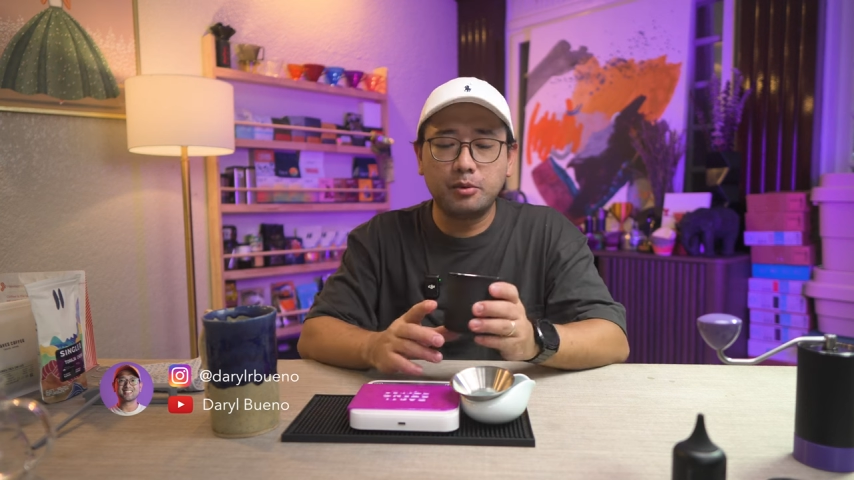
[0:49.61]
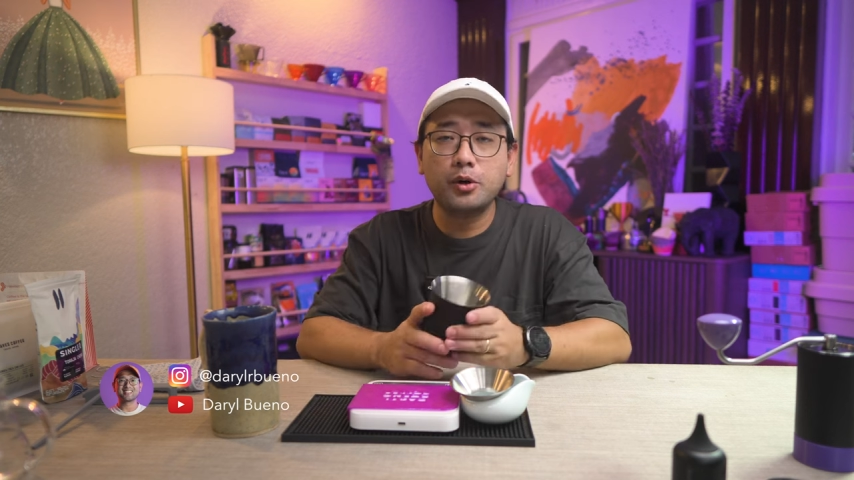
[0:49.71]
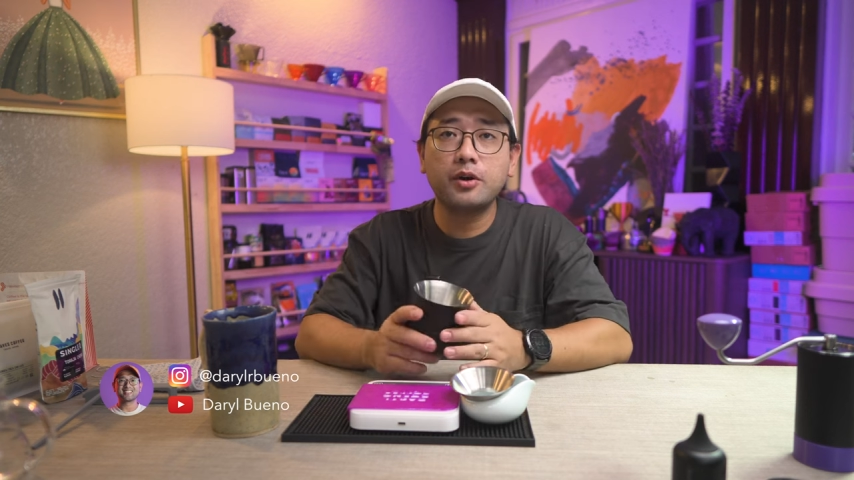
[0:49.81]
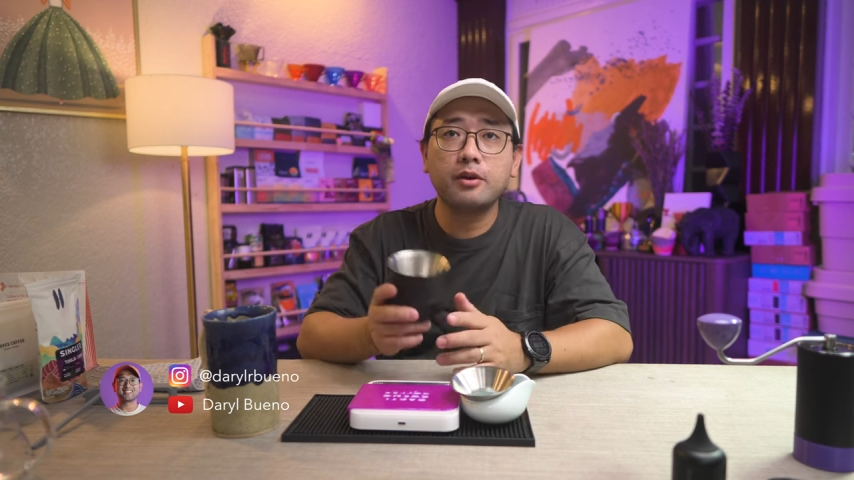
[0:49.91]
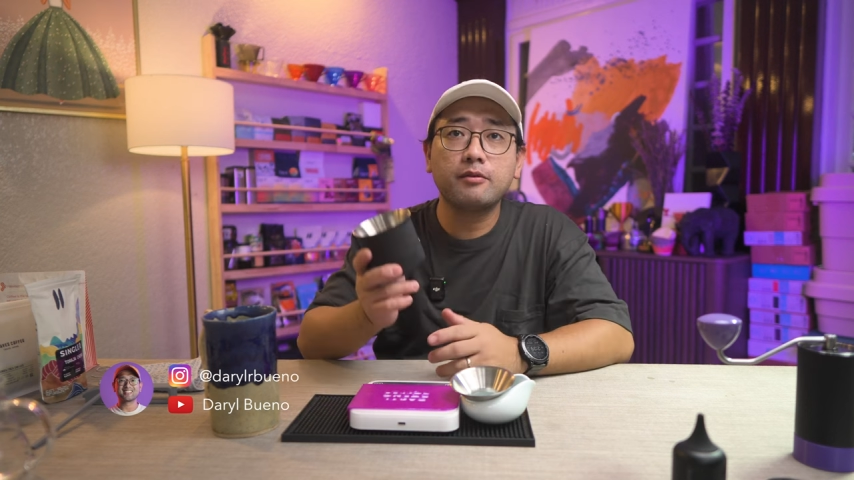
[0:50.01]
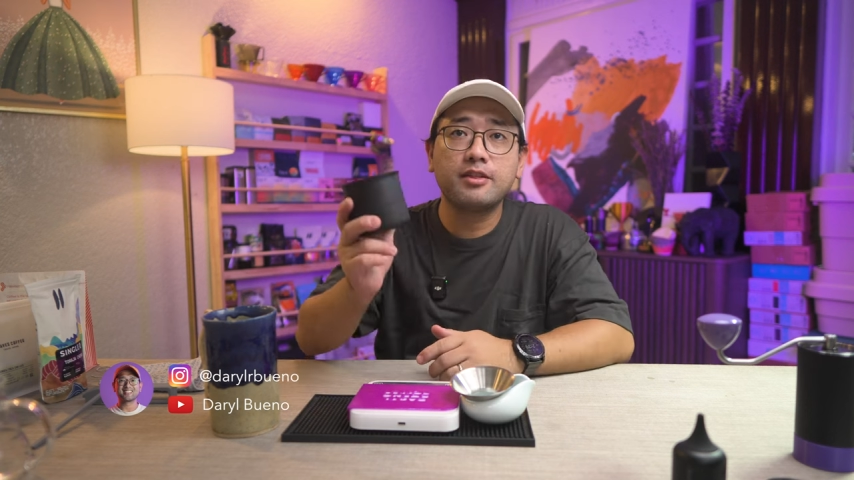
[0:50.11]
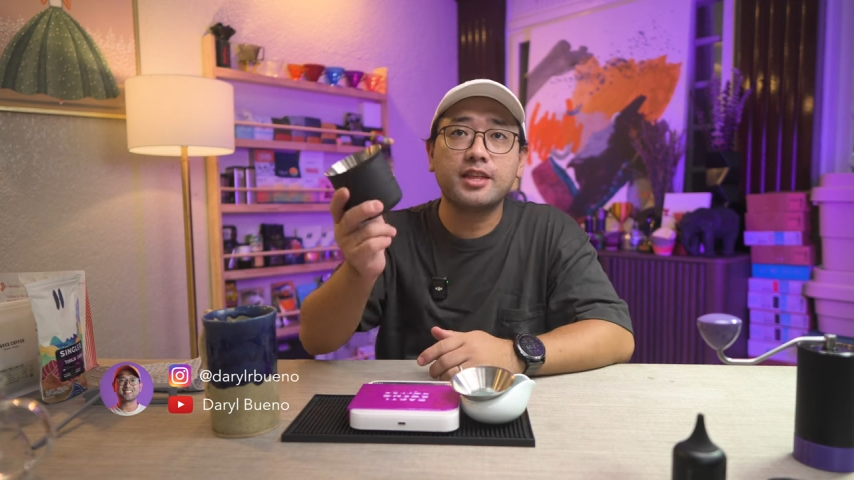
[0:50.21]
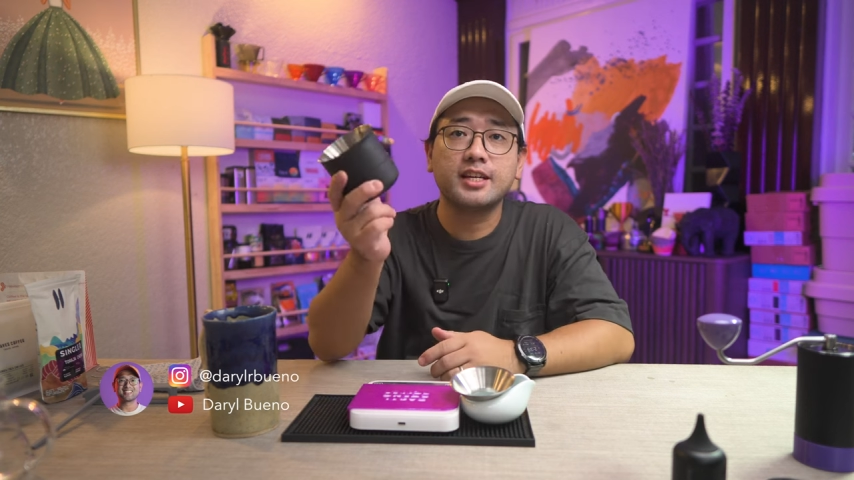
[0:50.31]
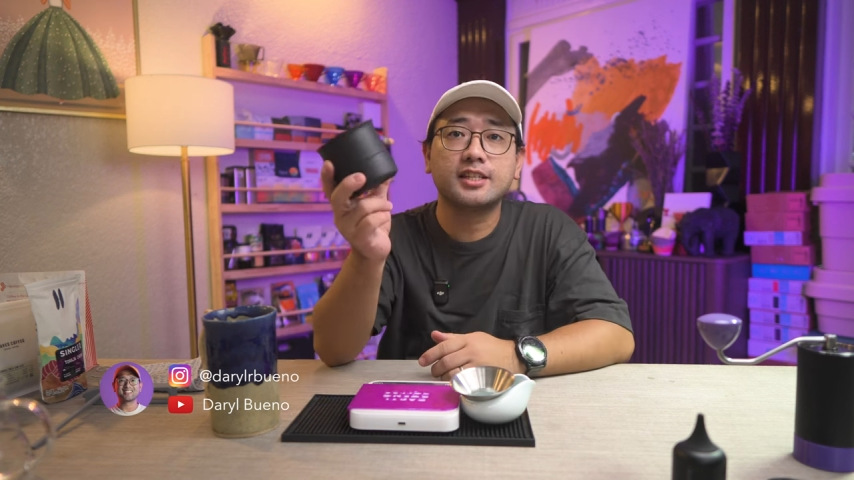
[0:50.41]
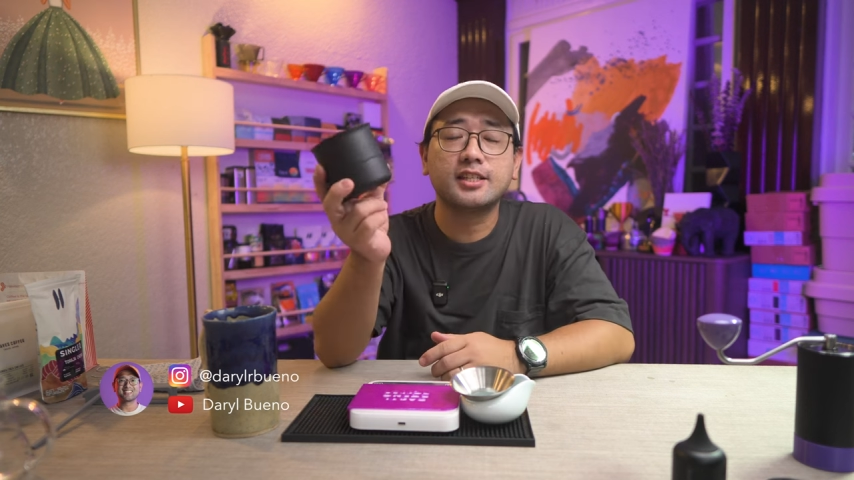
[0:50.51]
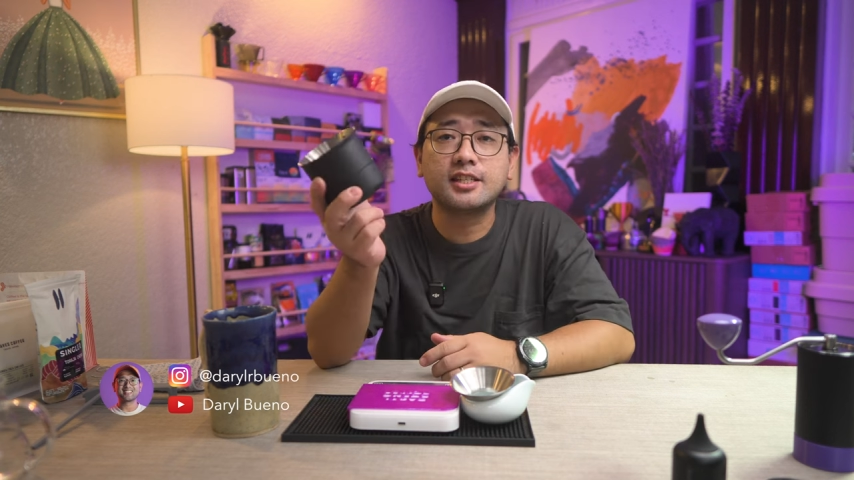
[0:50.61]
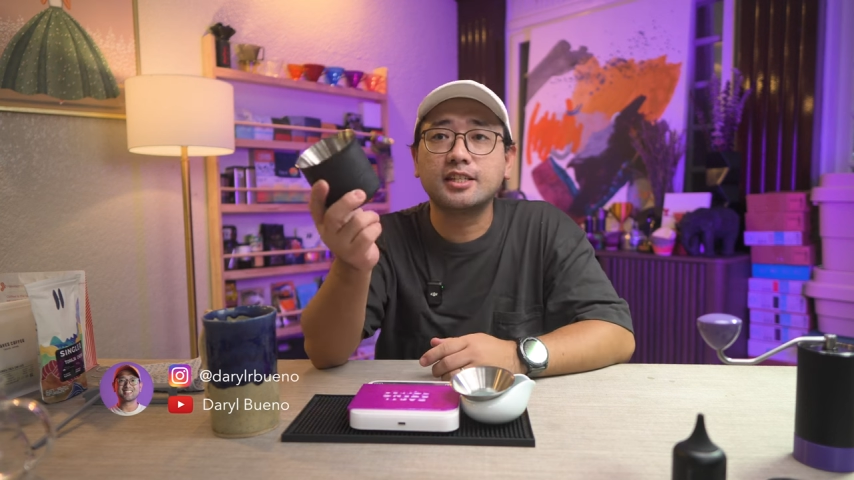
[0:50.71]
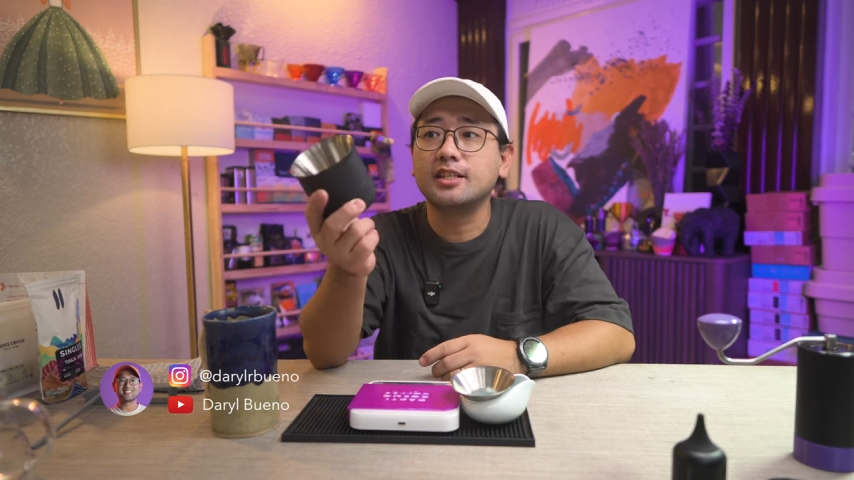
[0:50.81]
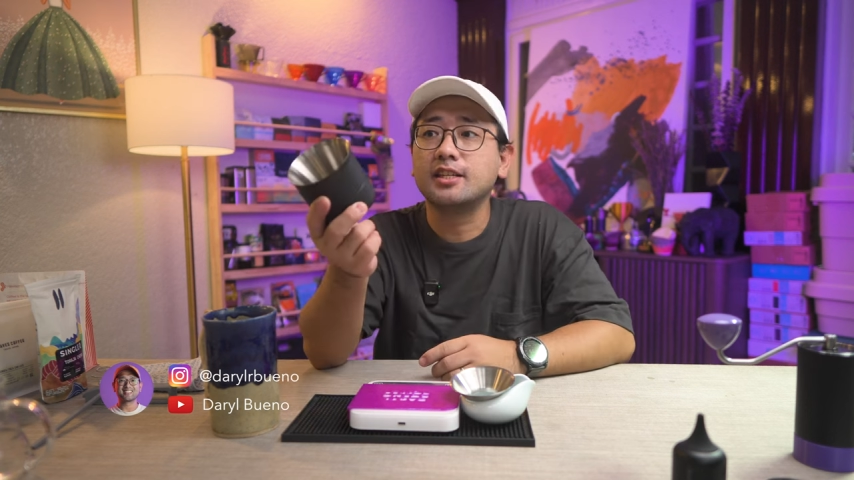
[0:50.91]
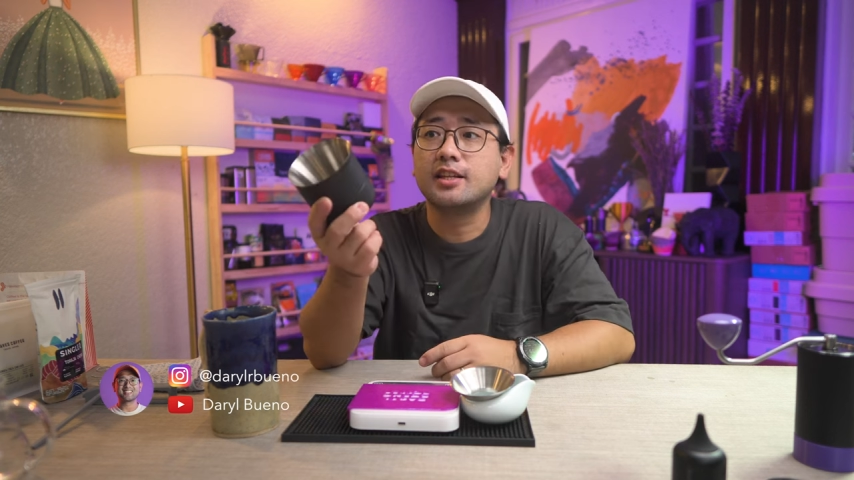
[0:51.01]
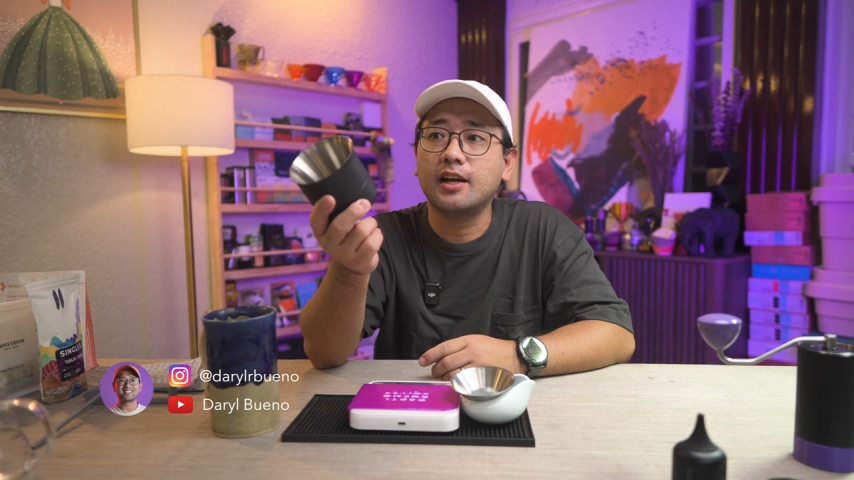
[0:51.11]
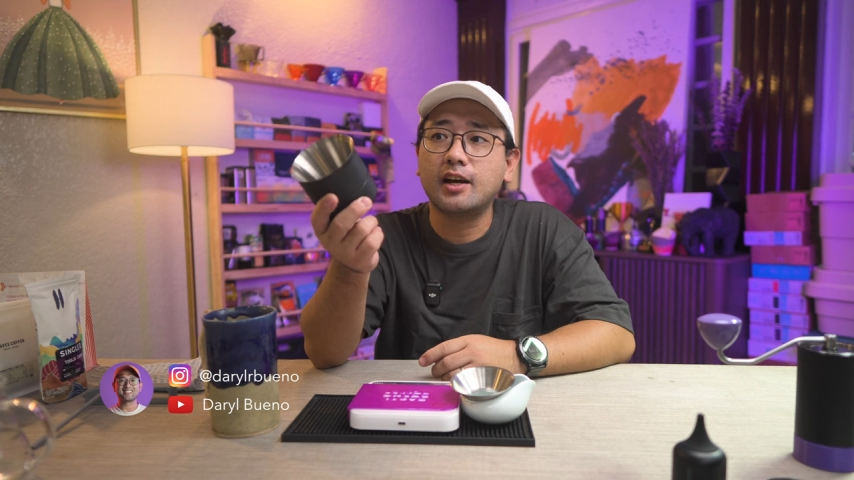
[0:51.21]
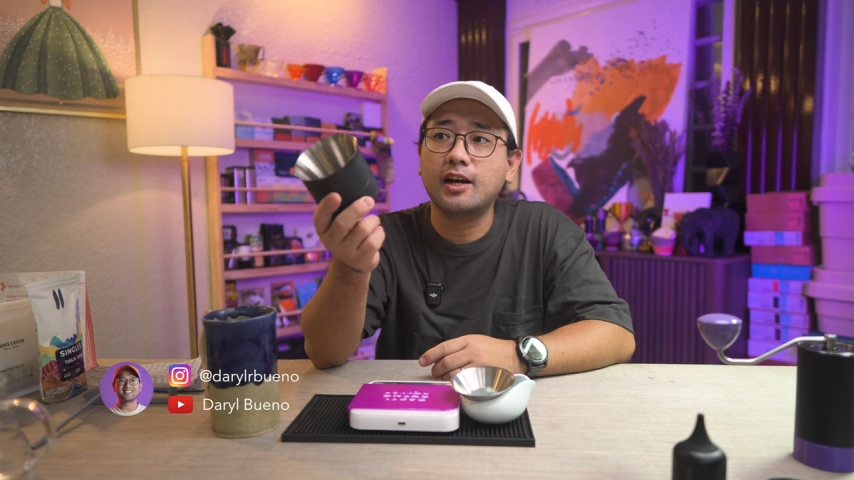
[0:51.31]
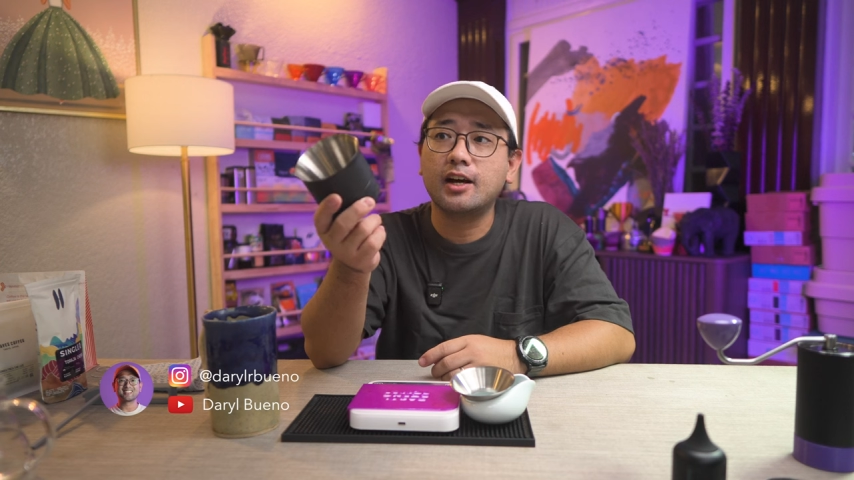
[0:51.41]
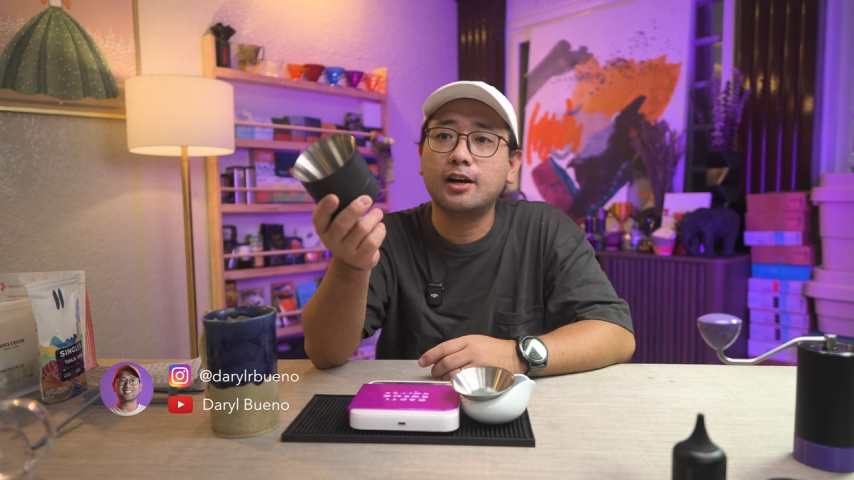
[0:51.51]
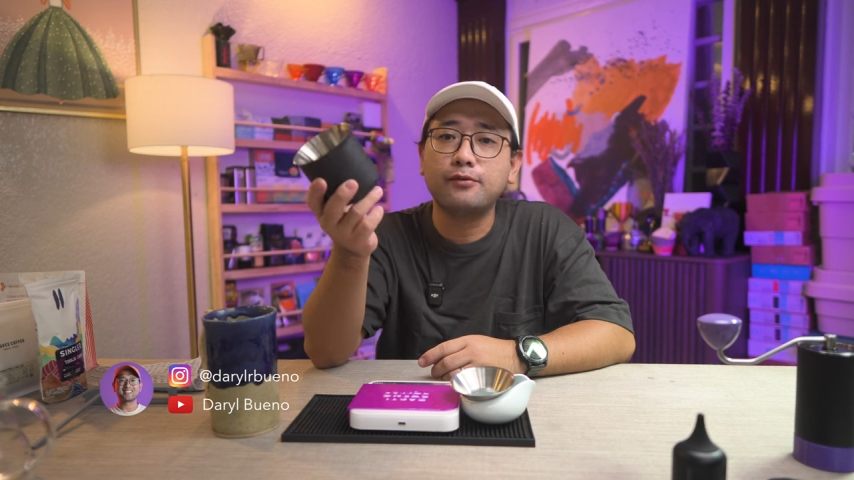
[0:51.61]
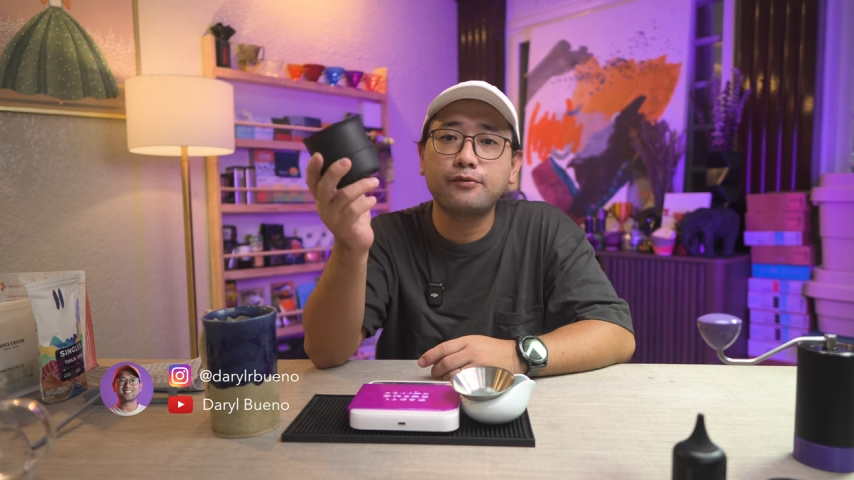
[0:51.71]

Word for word: brewing with this uh,